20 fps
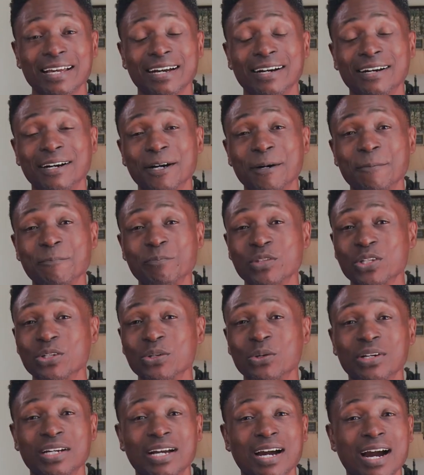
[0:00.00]
Um, you
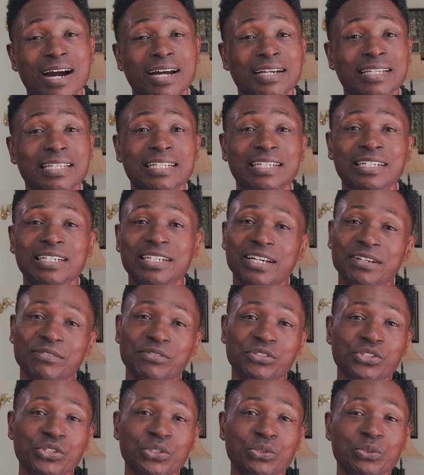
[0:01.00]
know, God, He
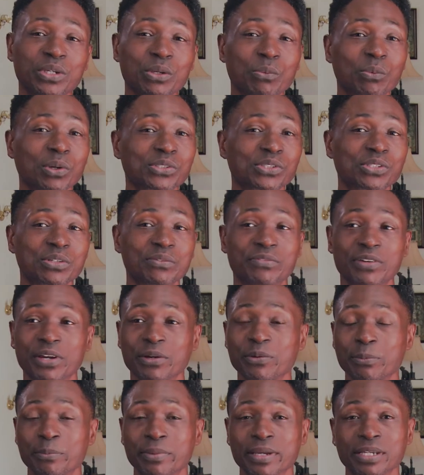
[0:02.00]
loves you, He wants the
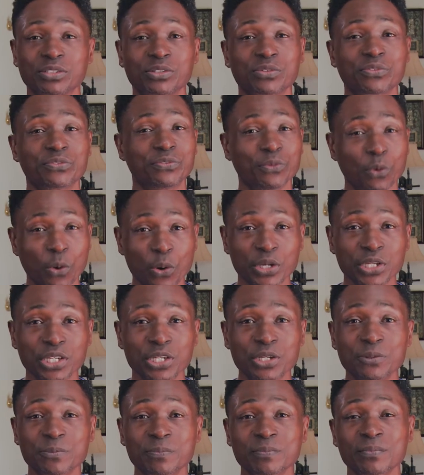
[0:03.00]
very best for
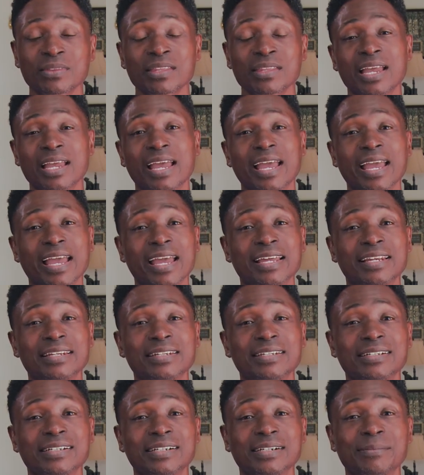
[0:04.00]
you.
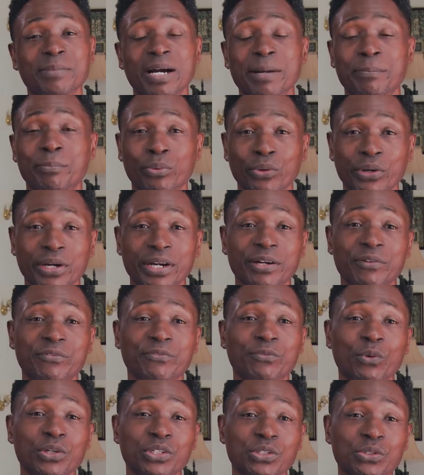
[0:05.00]
And uh, my prayer
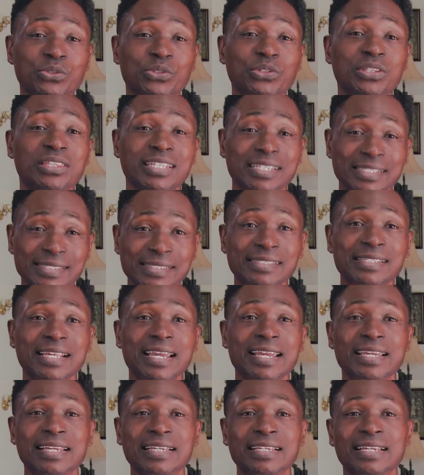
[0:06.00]
for you this
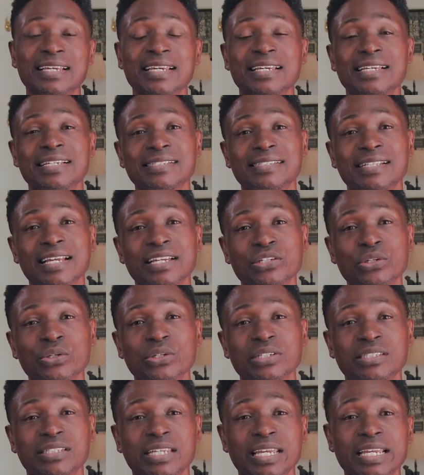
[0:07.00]
day is that you
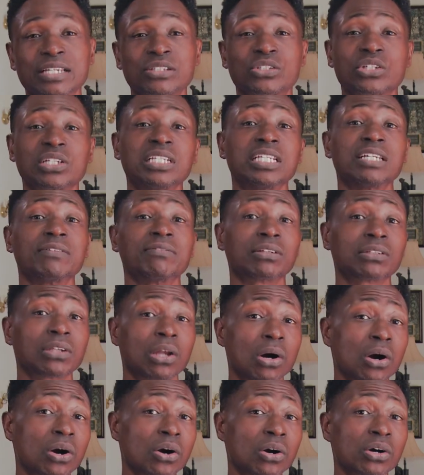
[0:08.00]
continue to live
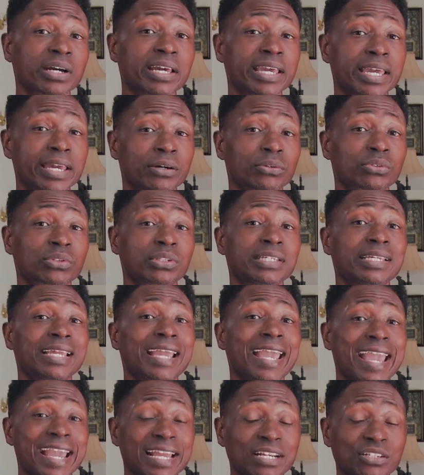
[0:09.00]
long, healthy,
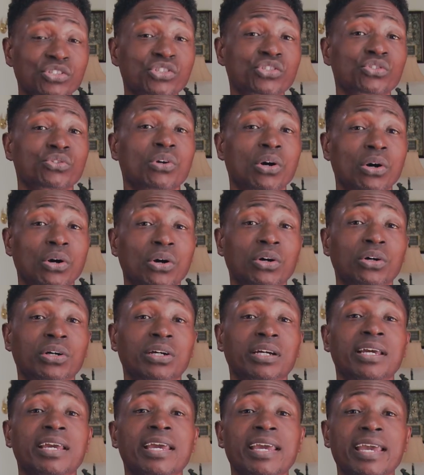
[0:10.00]
and
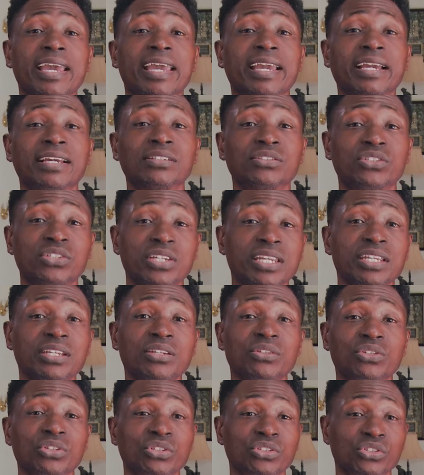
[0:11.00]
strong and
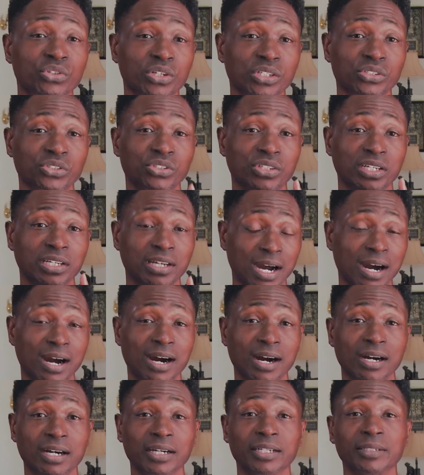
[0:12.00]
continue to trust
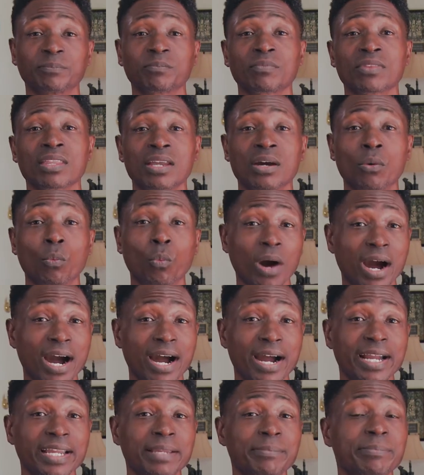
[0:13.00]
God.
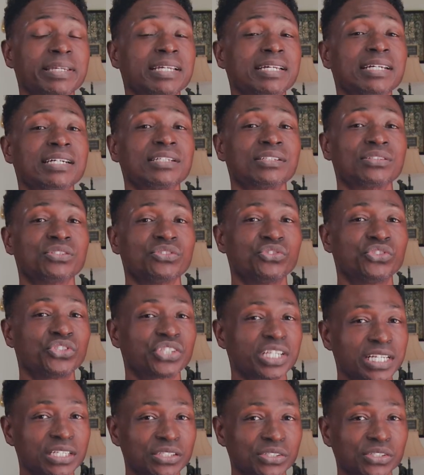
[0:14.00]
Why? Because
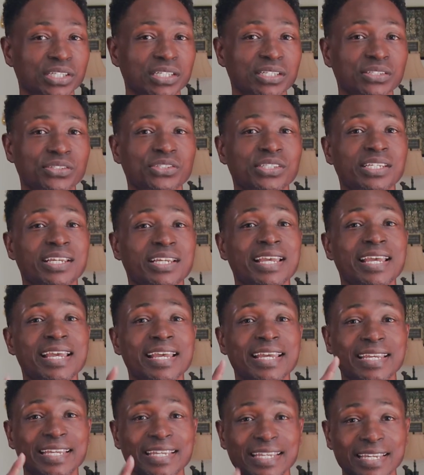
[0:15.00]
Jesus
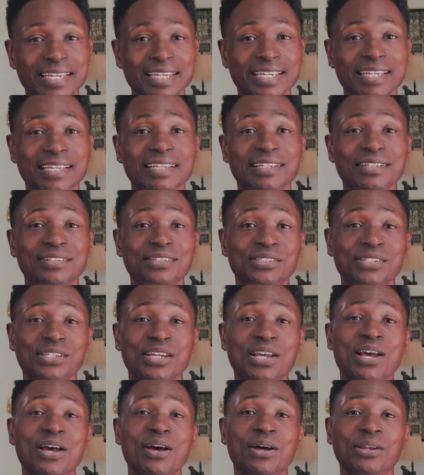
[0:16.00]
is
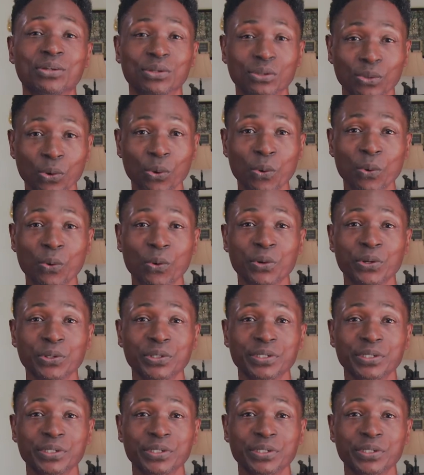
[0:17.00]
Lord.